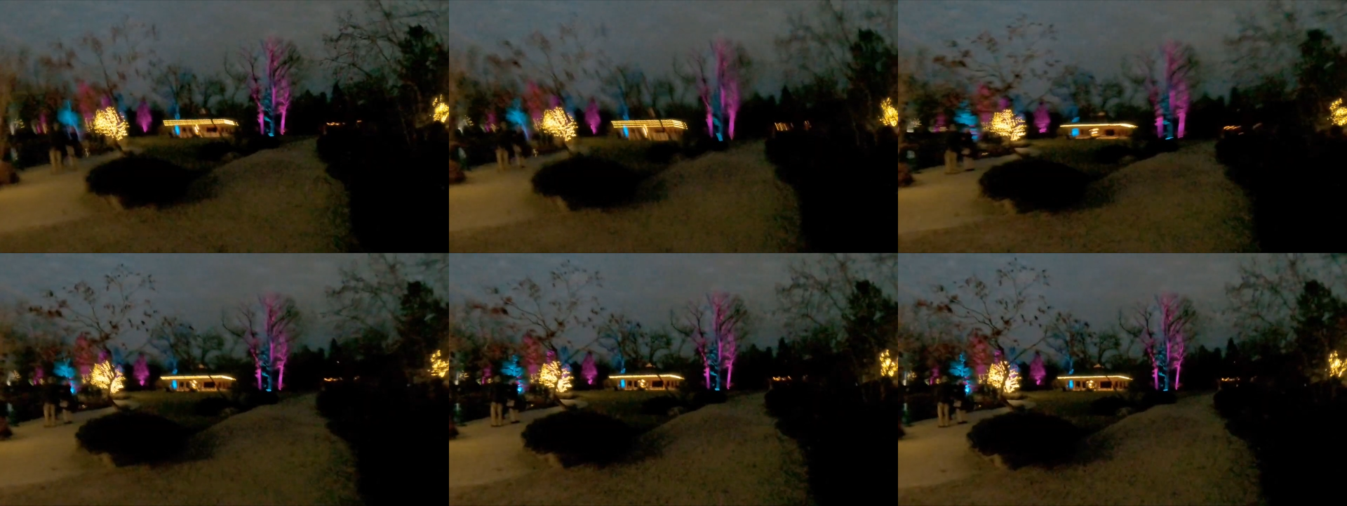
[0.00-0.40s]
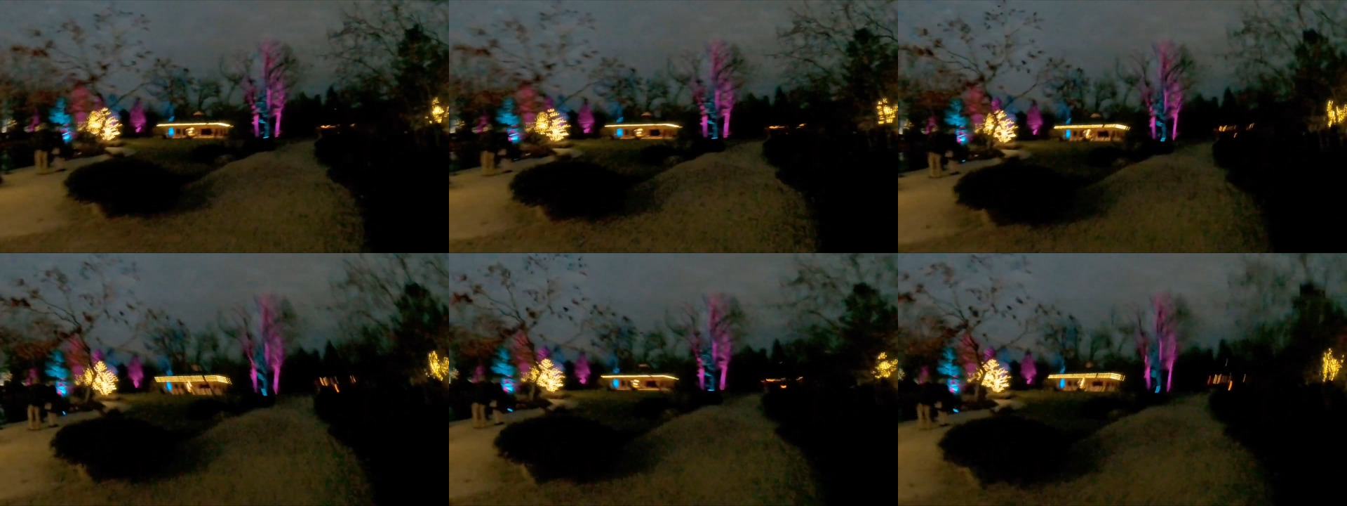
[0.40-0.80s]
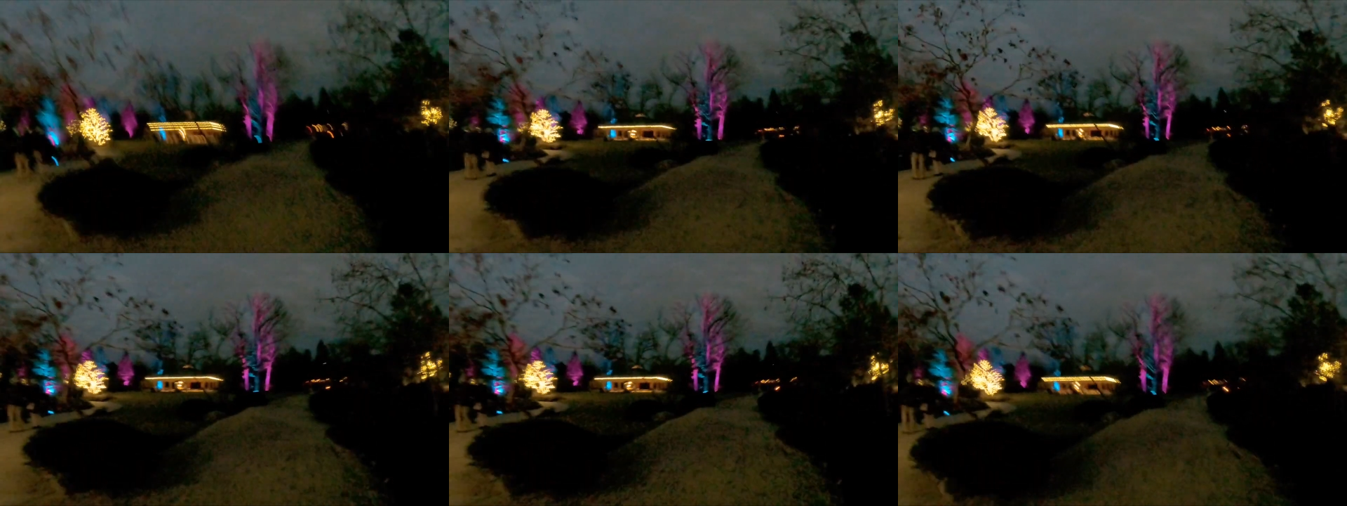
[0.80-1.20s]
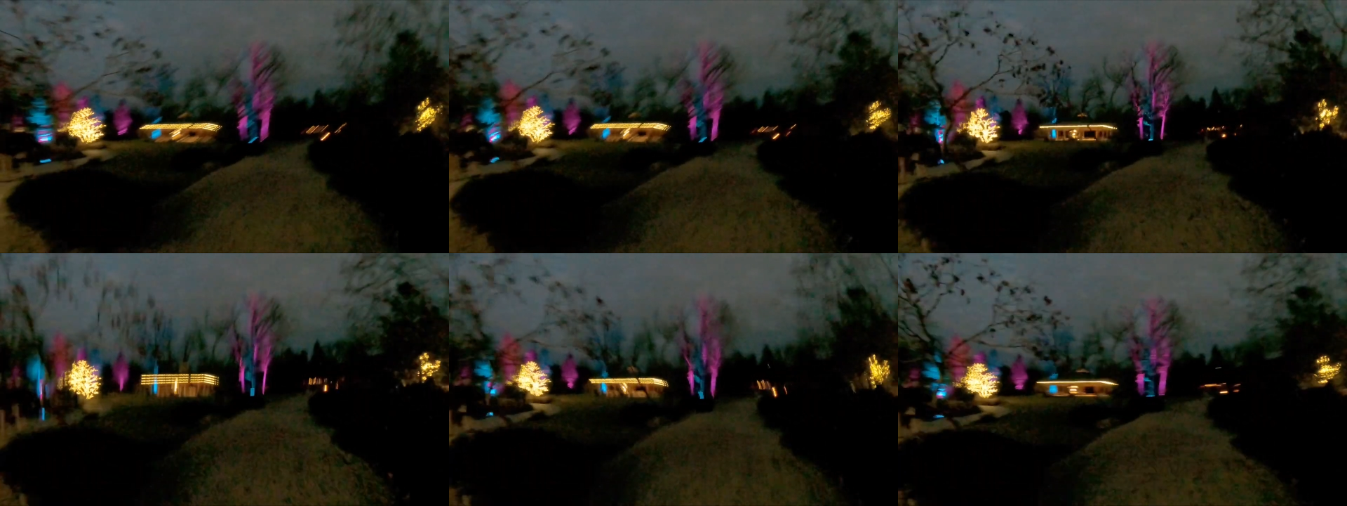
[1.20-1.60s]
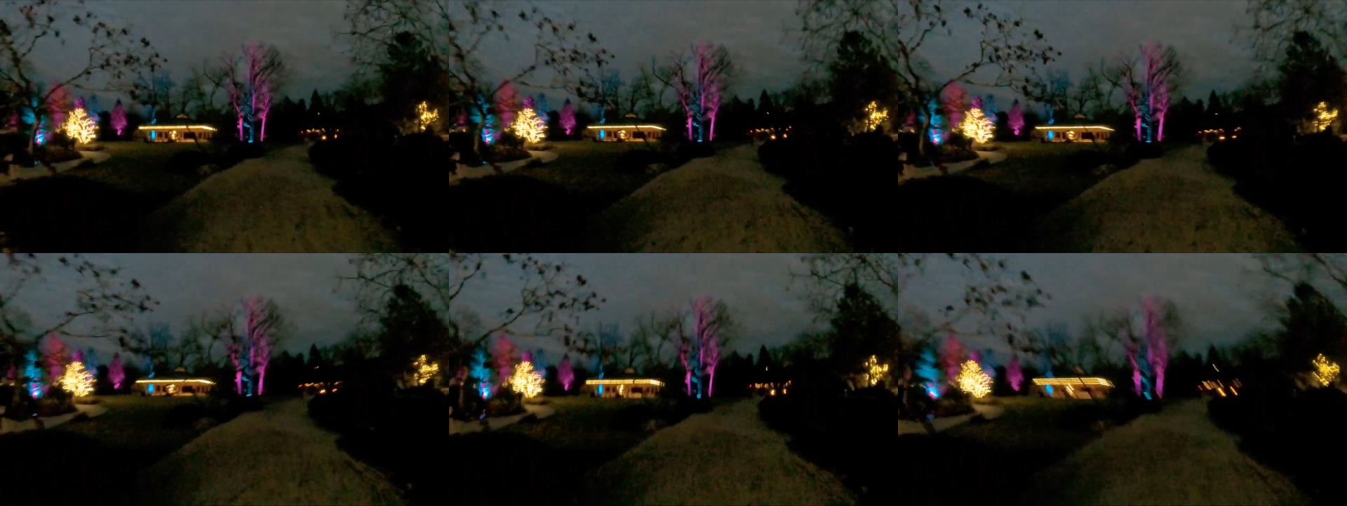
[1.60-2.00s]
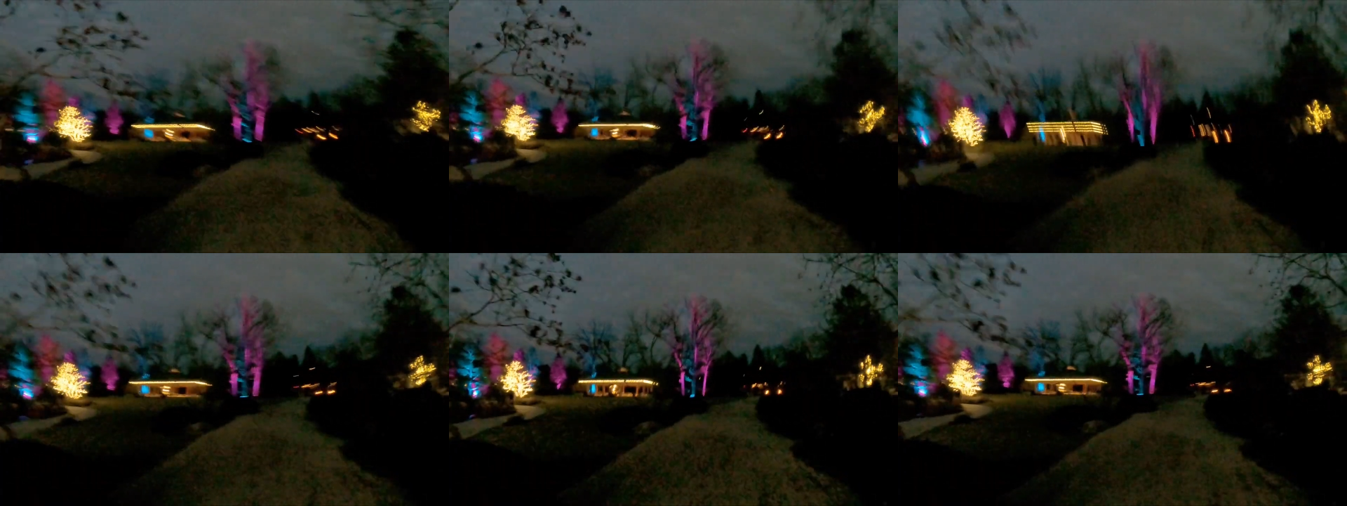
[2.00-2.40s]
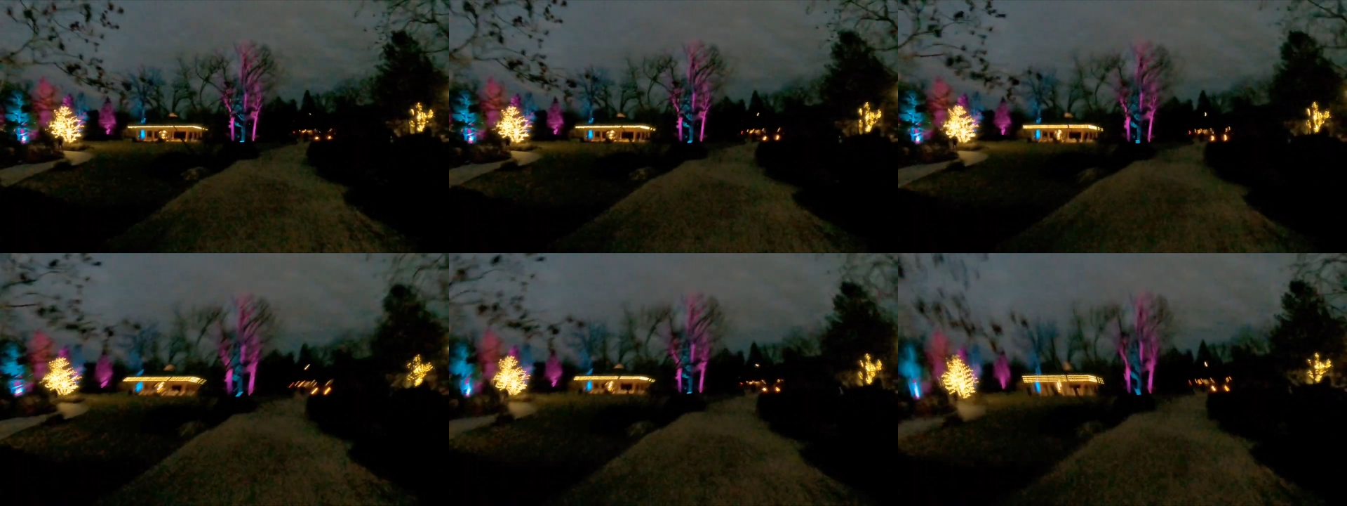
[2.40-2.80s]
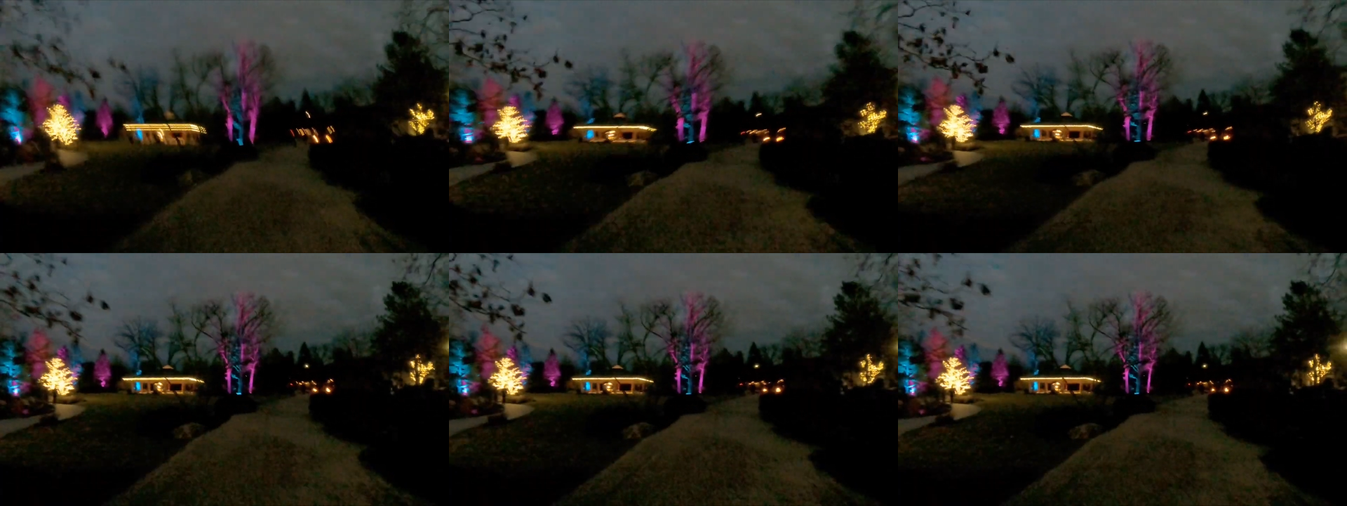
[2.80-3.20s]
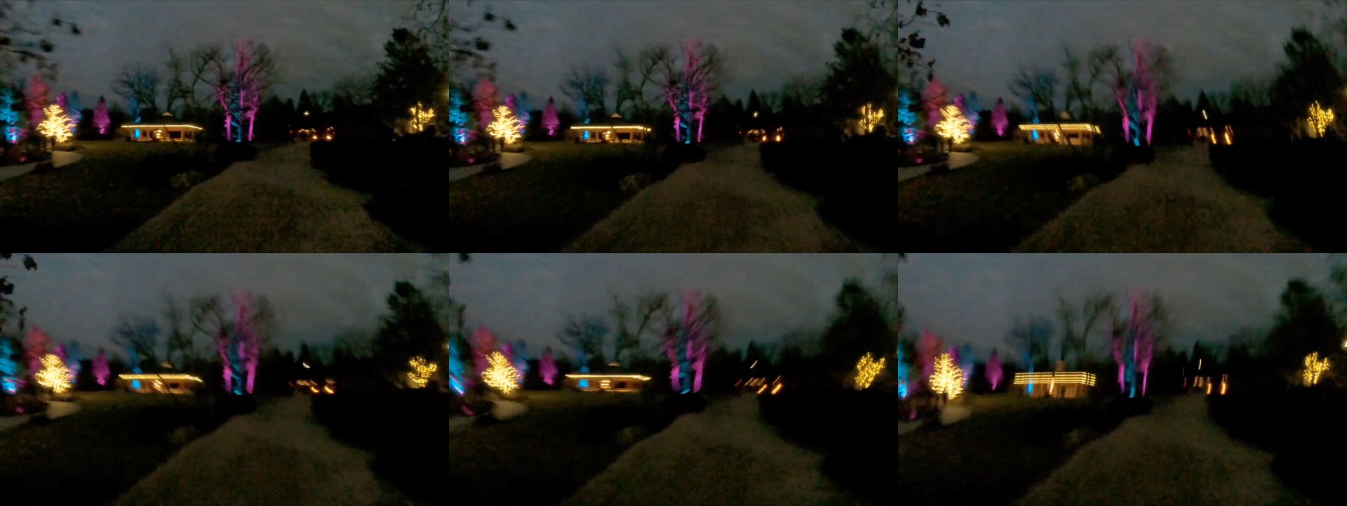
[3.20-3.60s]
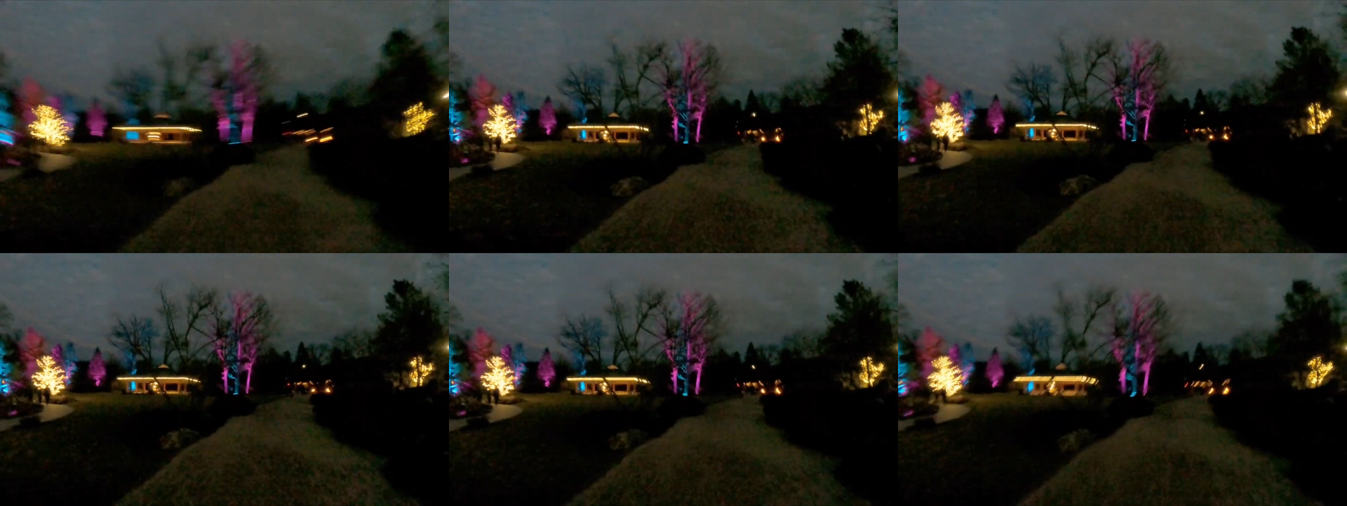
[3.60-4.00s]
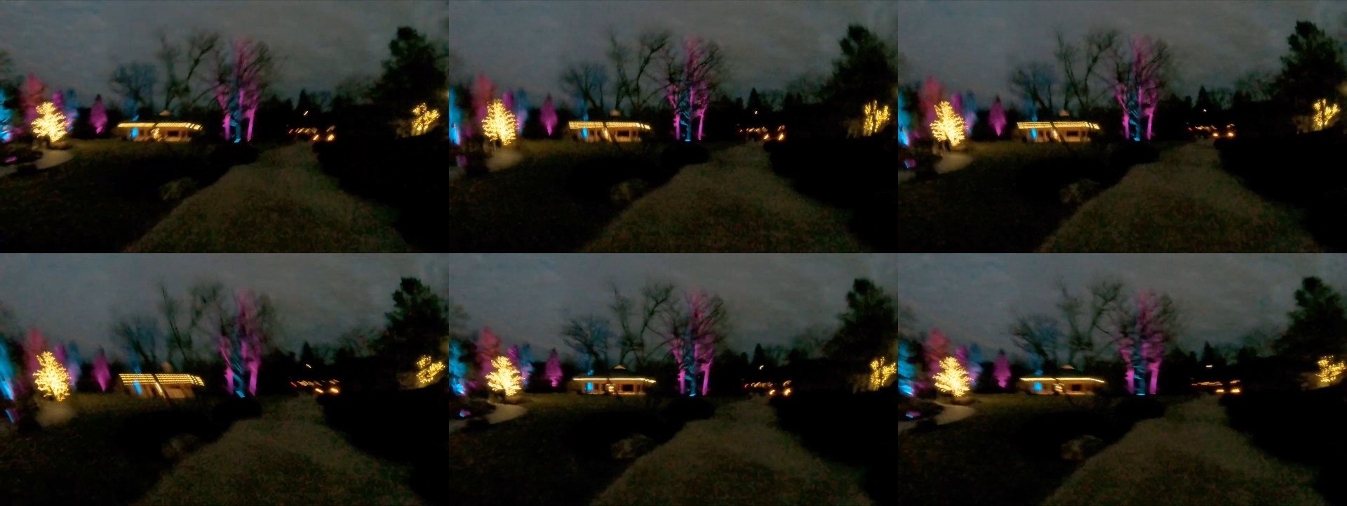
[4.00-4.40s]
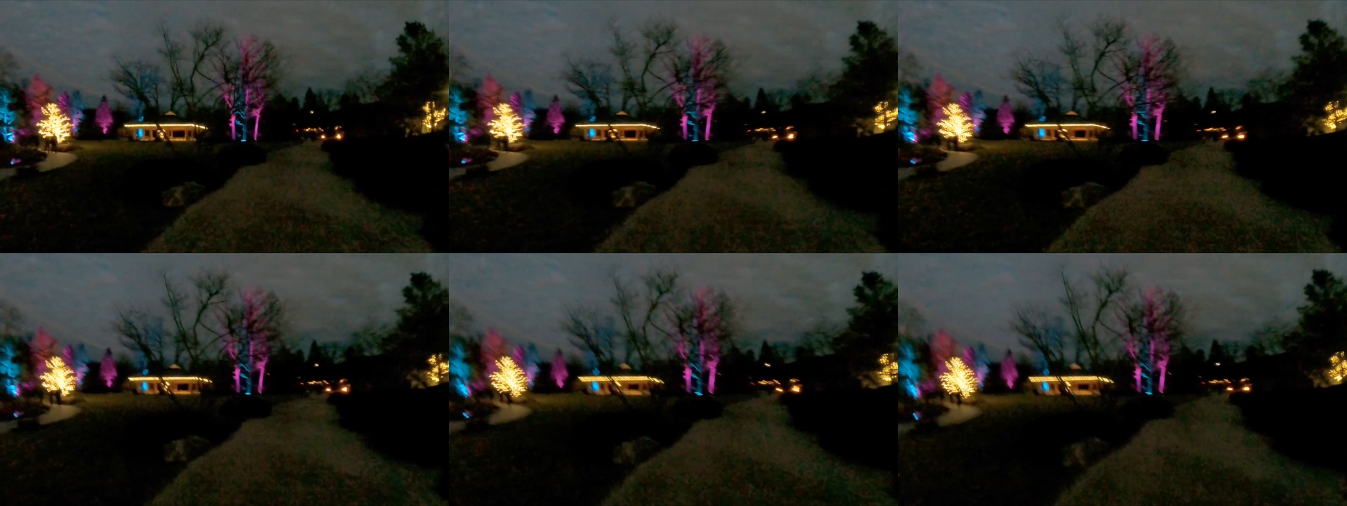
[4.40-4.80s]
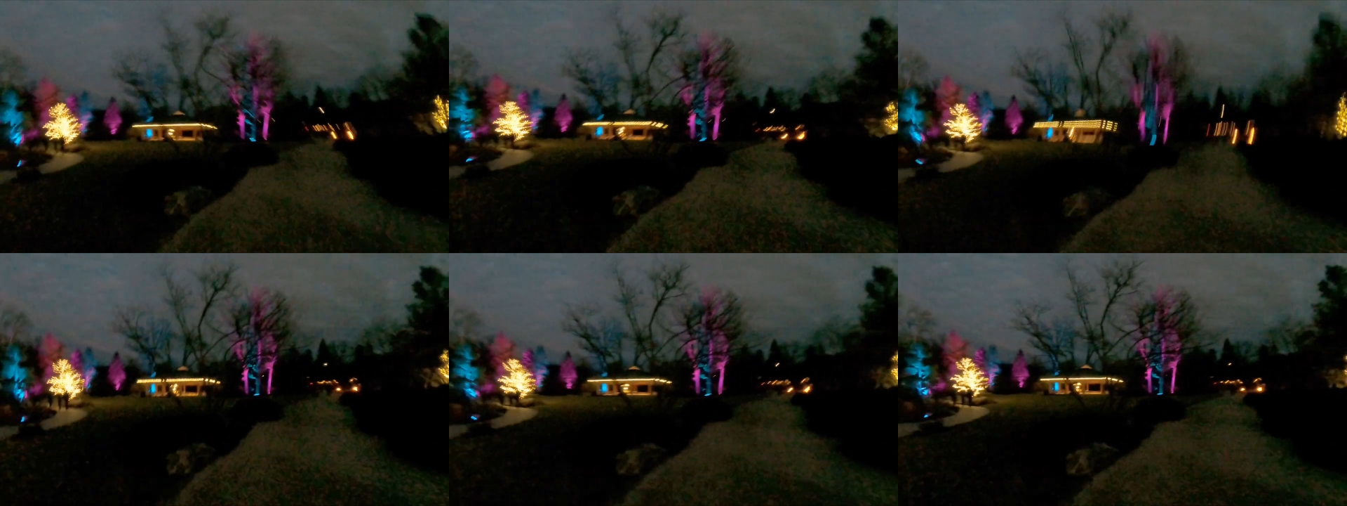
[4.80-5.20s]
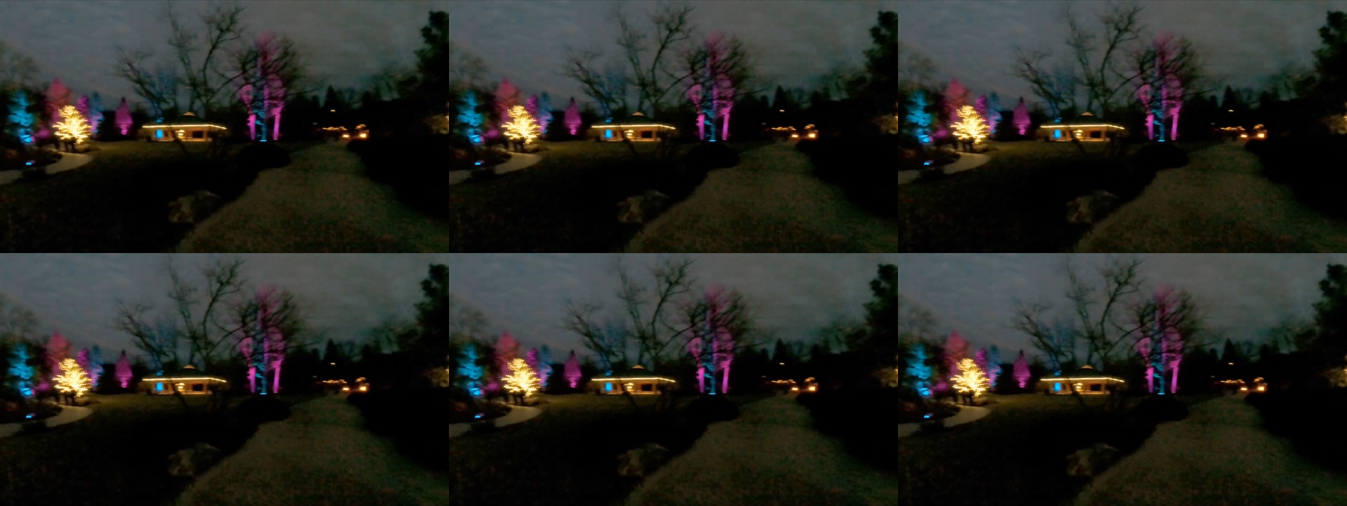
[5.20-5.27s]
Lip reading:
(no speaker visible)